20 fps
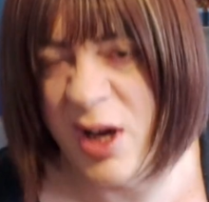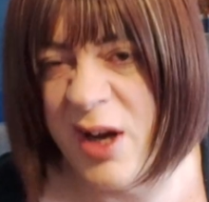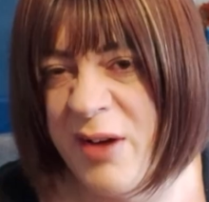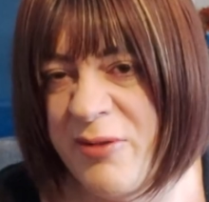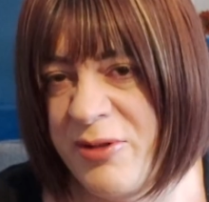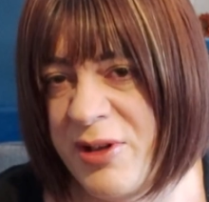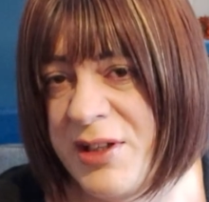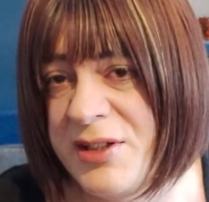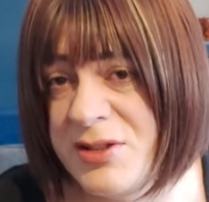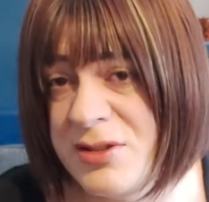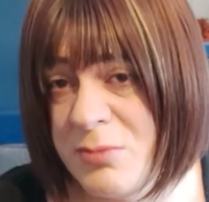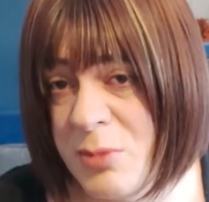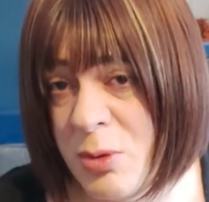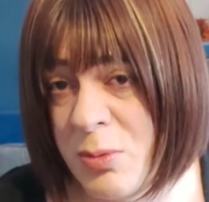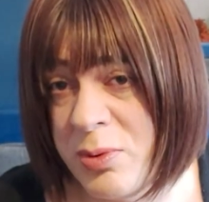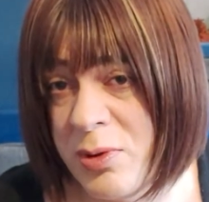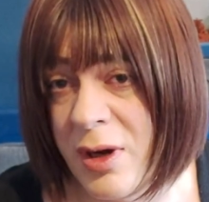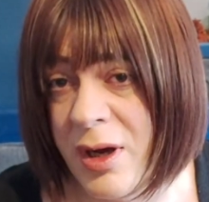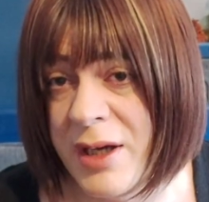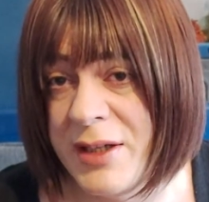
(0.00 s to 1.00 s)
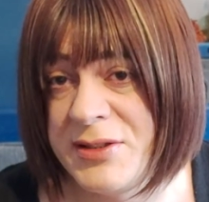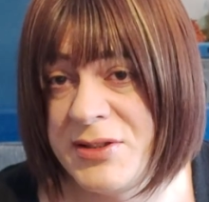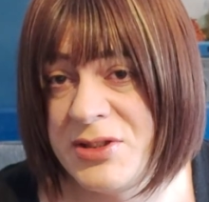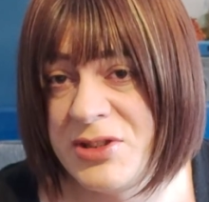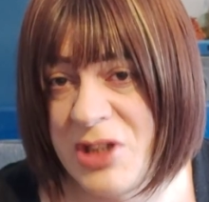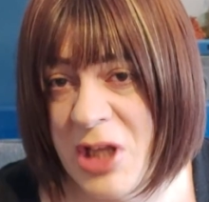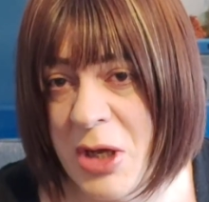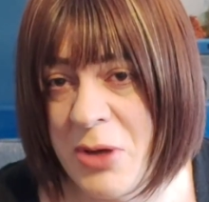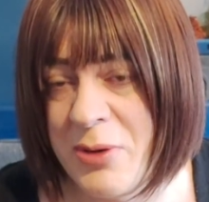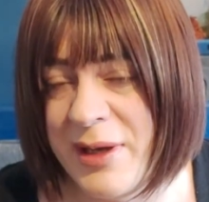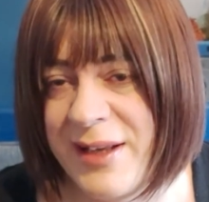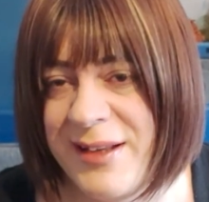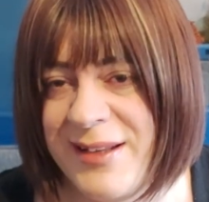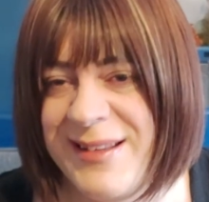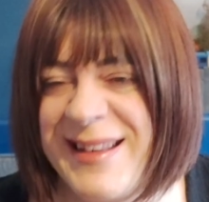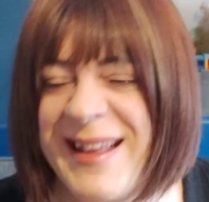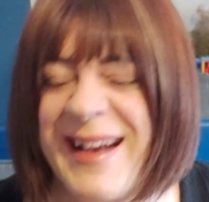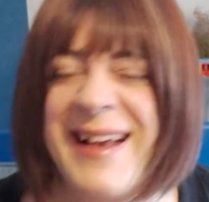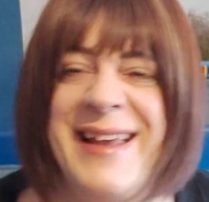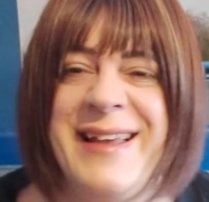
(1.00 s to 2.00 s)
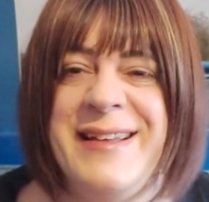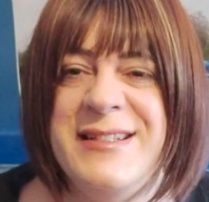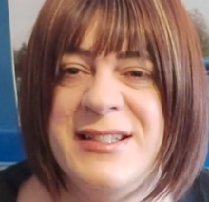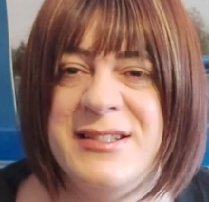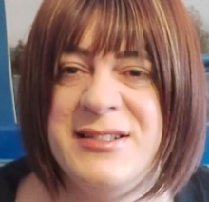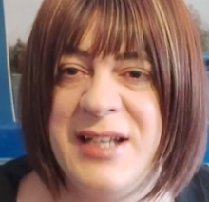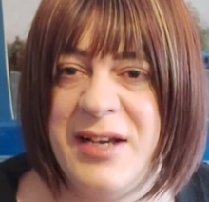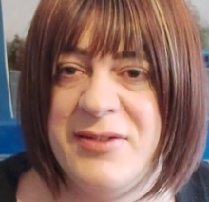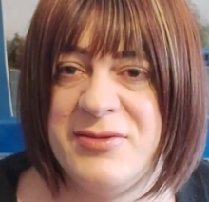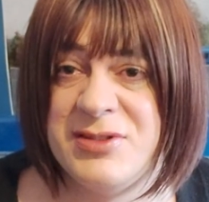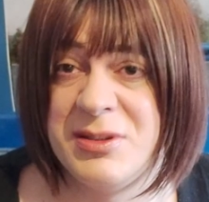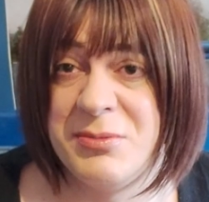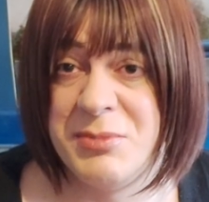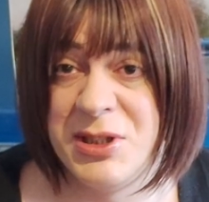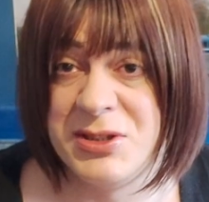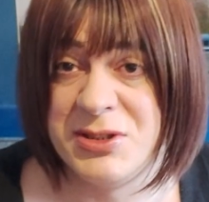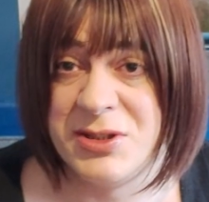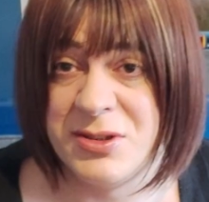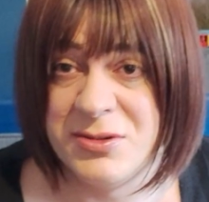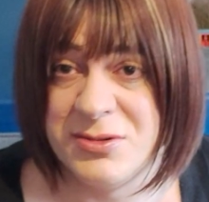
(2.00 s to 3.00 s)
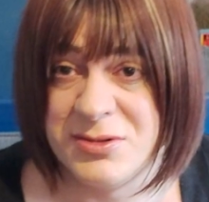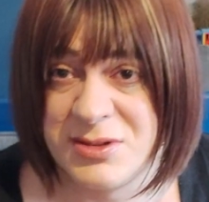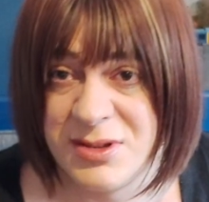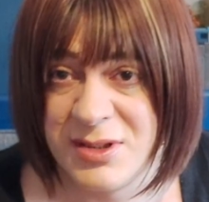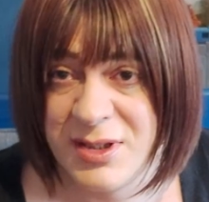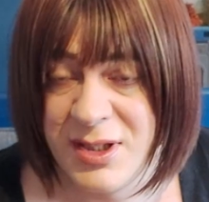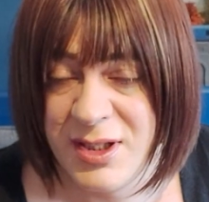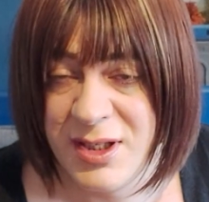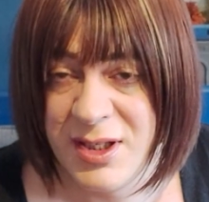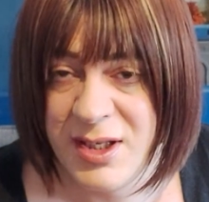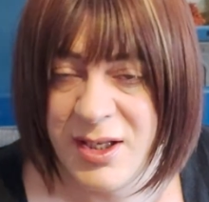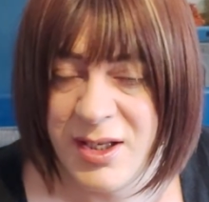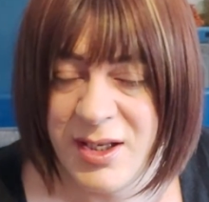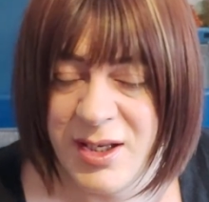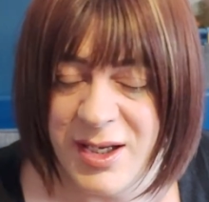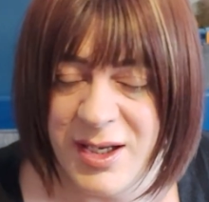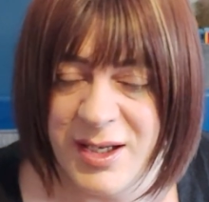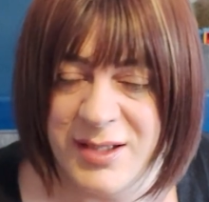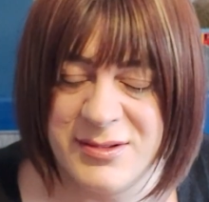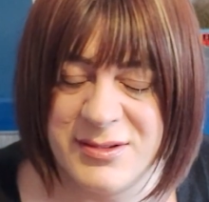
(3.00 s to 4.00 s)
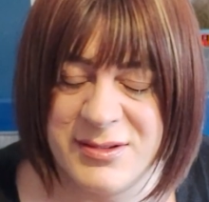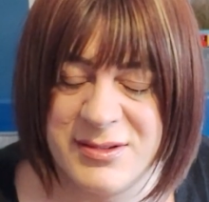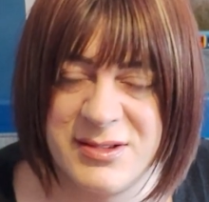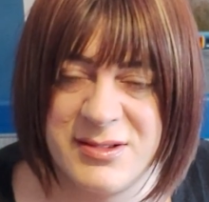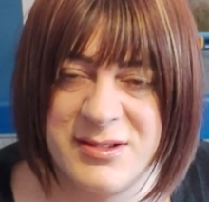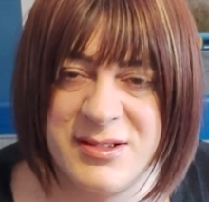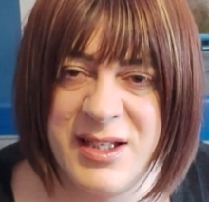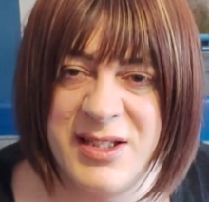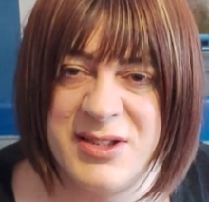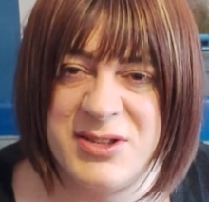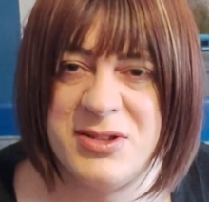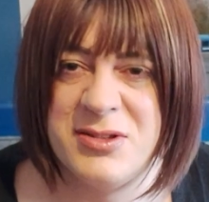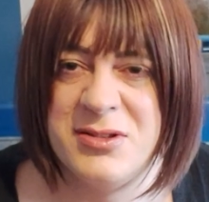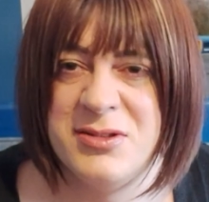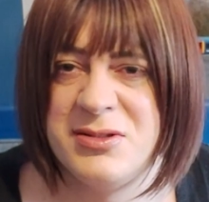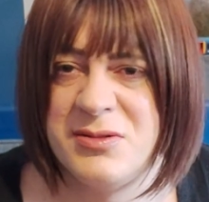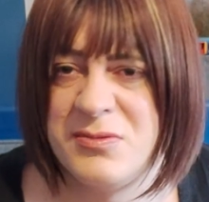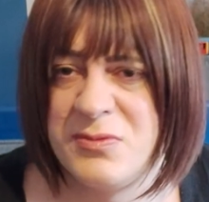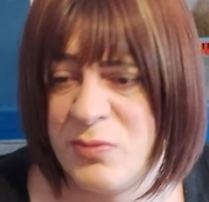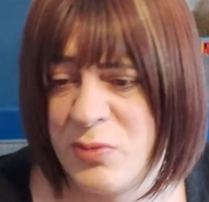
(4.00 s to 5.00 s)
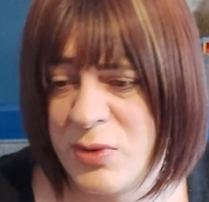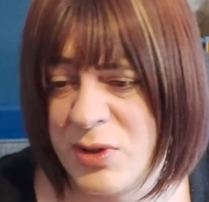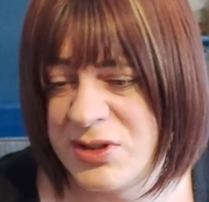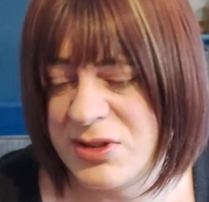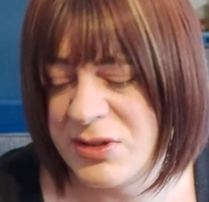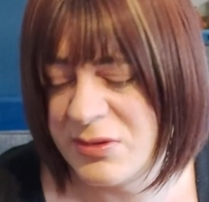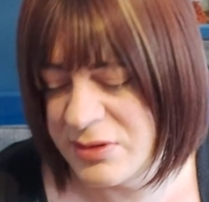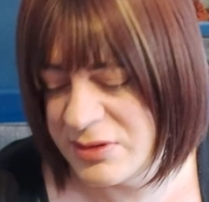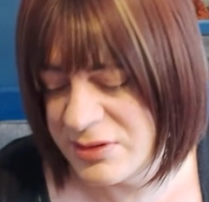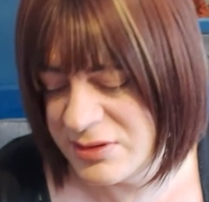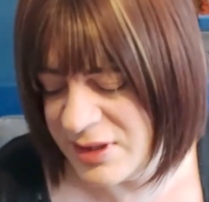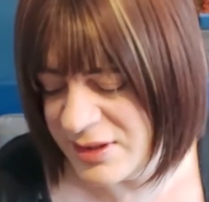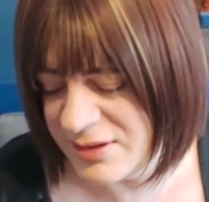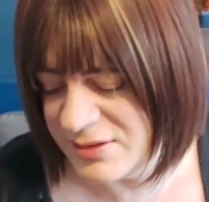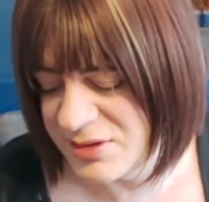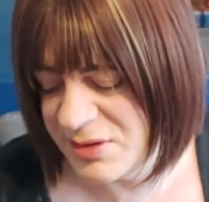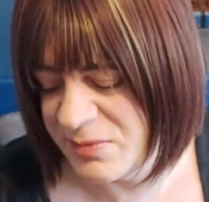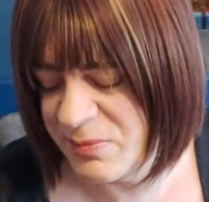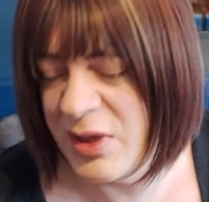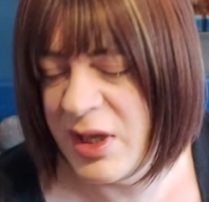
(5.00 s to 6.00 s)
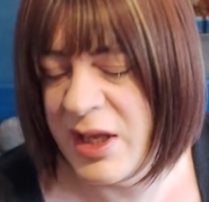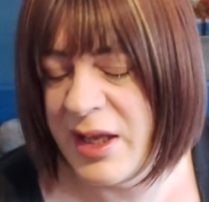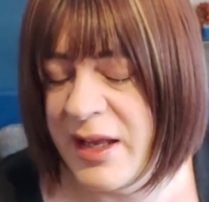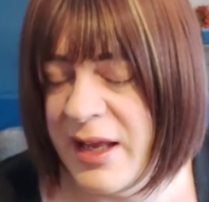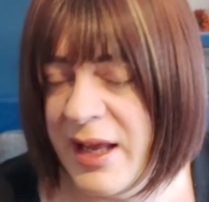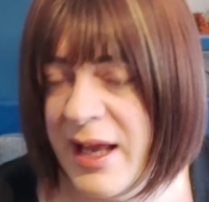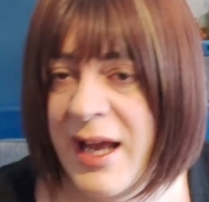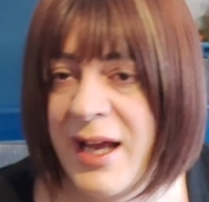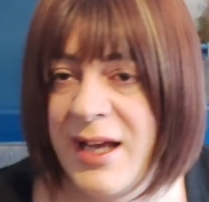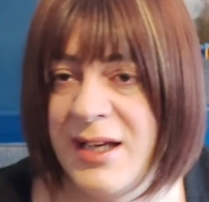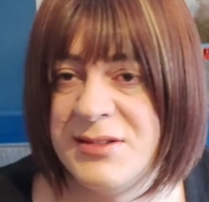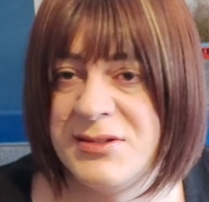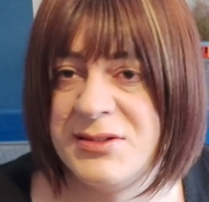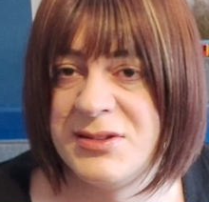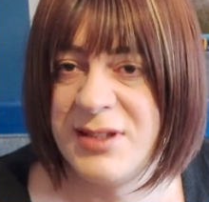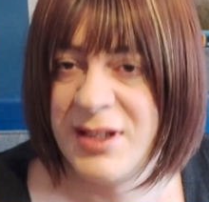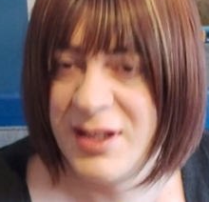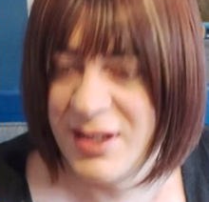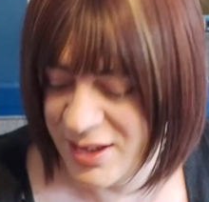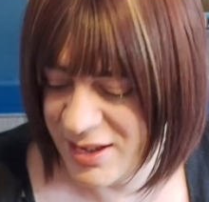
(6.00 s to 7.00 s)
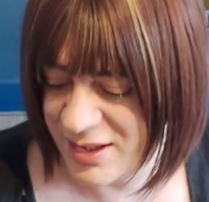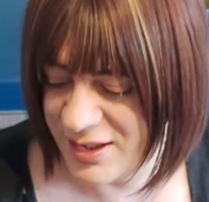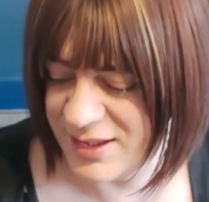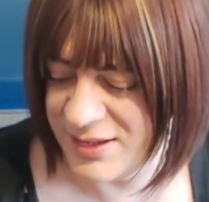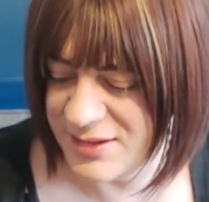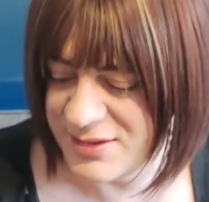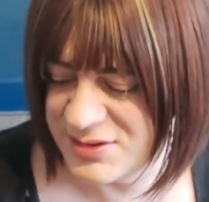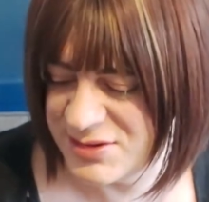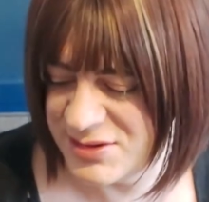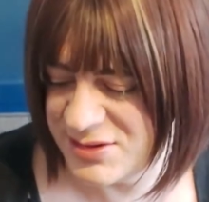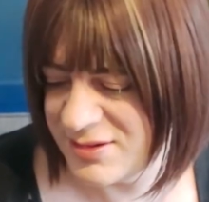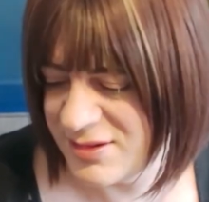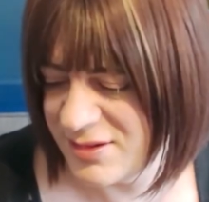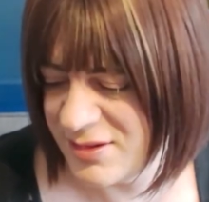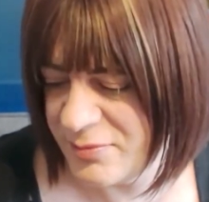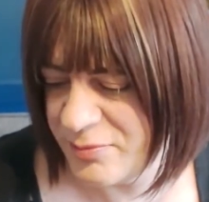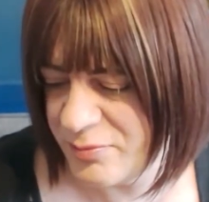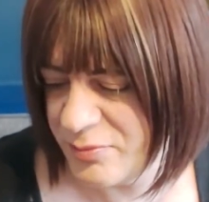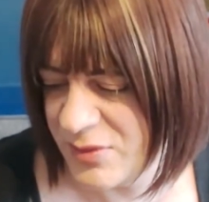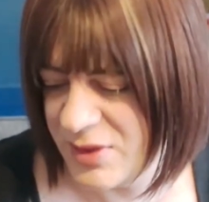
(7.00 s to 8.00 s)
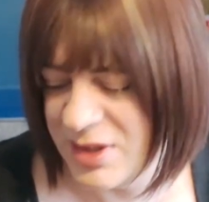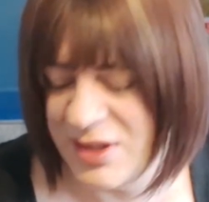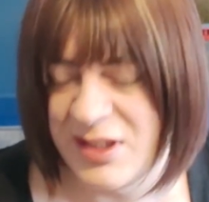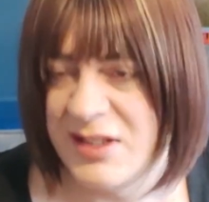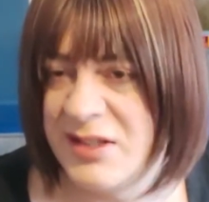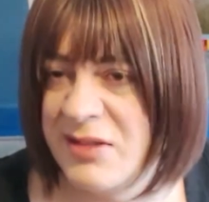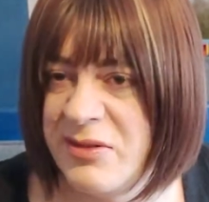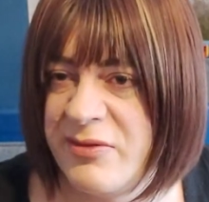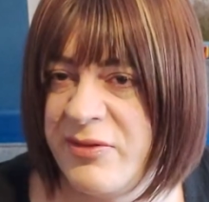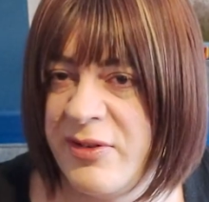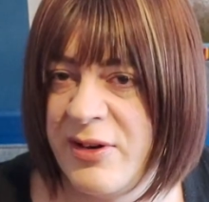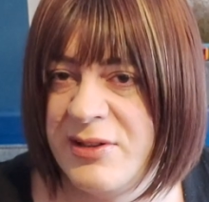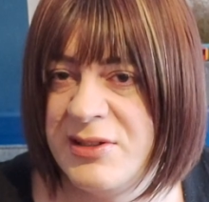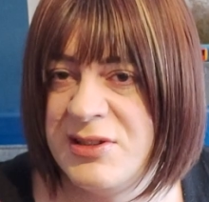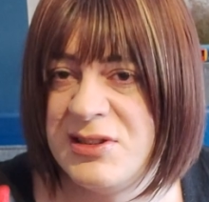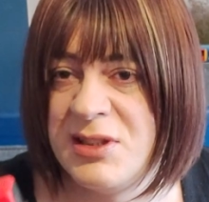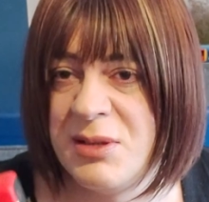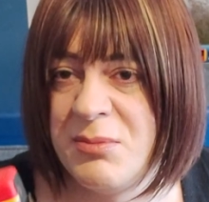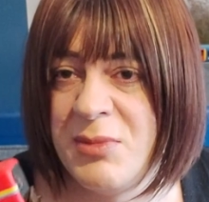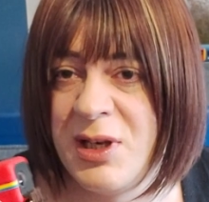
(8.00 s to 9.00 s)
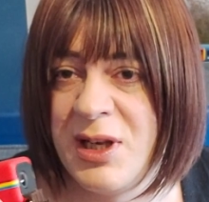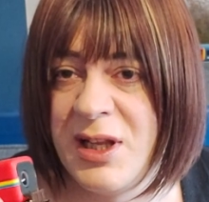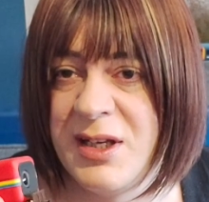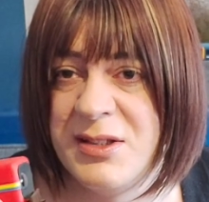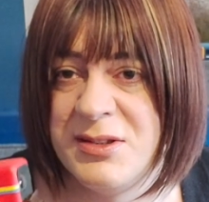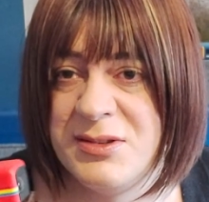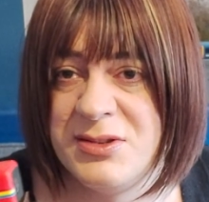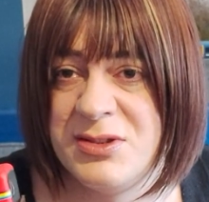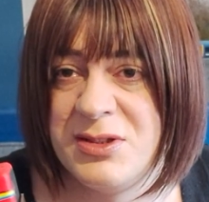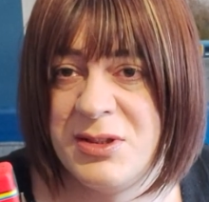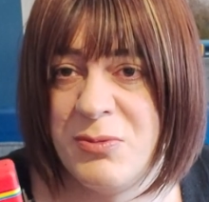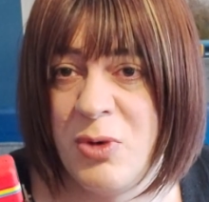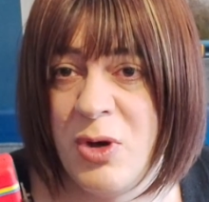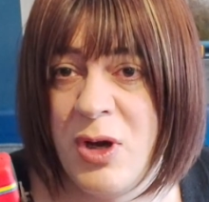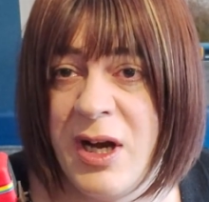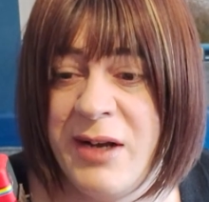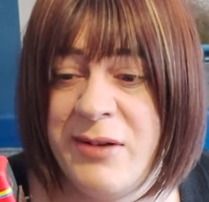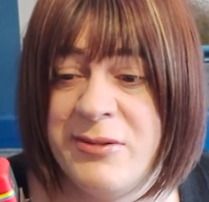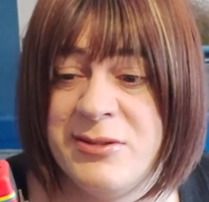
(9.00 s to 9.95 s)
a reasonable price, knowing that it did have some issues. And the issues which it has is very similar to what